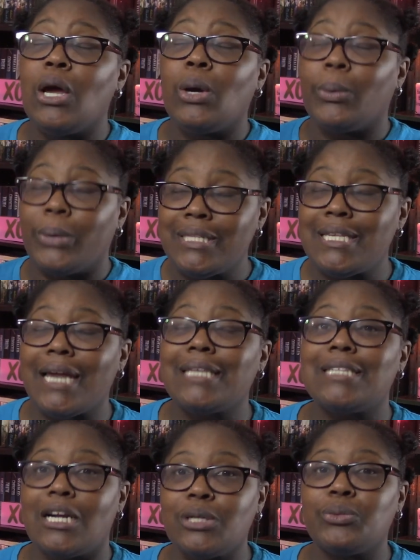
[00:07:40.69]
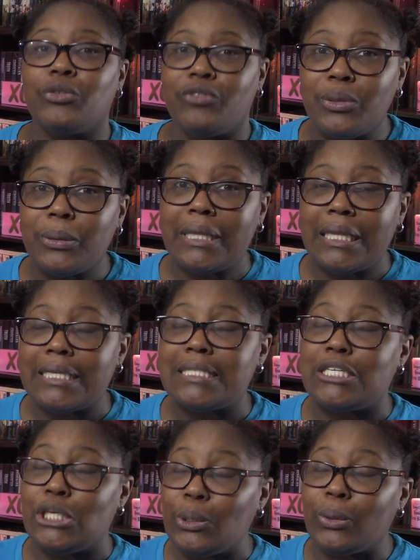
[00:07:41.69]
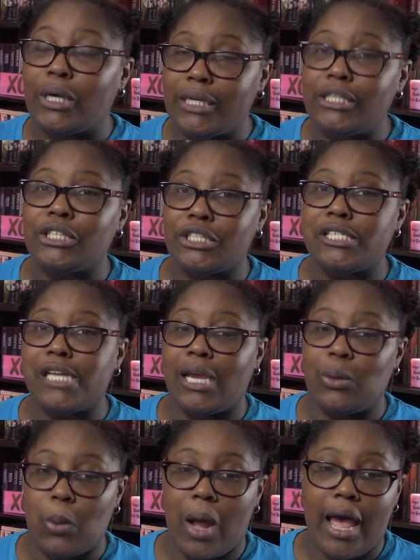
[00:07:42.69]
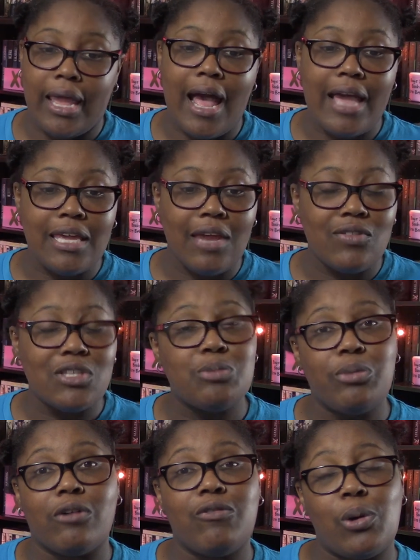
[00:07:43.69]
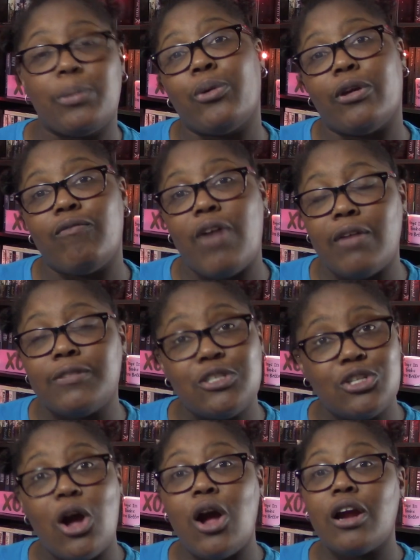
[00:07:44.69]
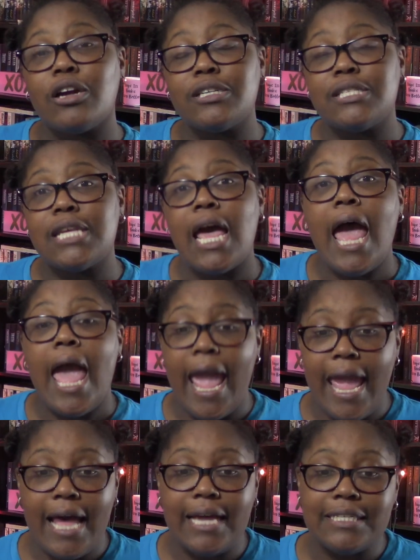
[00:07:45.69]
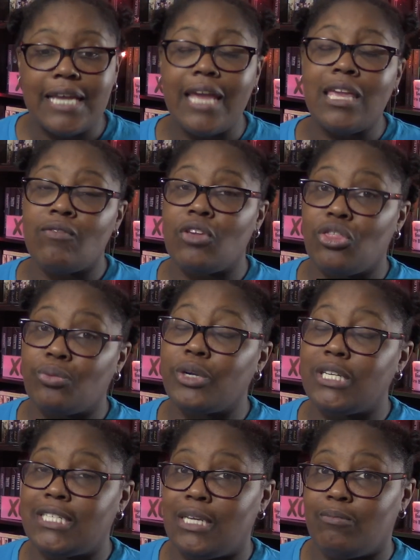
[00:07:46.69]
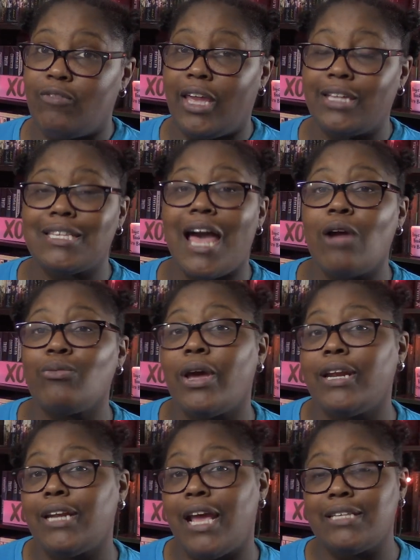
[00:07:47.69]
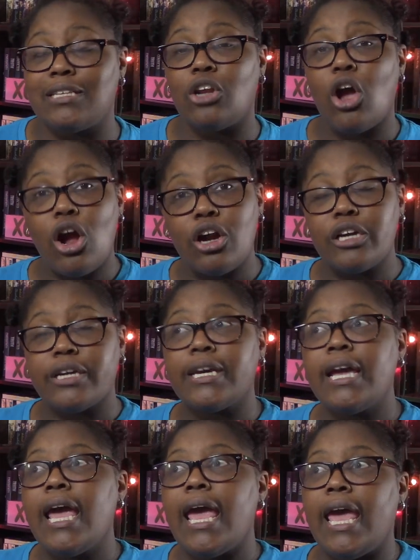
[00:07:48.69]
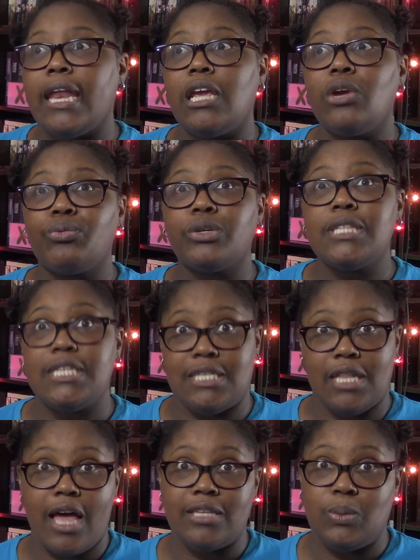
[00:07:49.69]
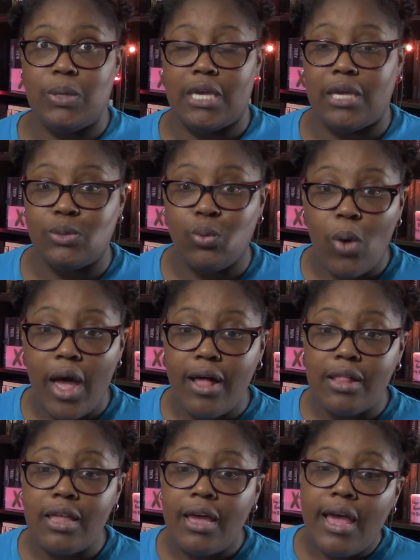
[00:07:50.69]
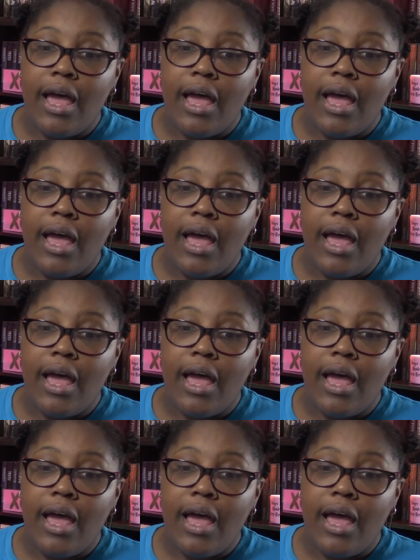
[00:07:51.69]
once I start reviewing this, you will understand why. I gave this book 4.5 stars, and I give it 3 steam fans. I read it as an arc, and it released last week as well.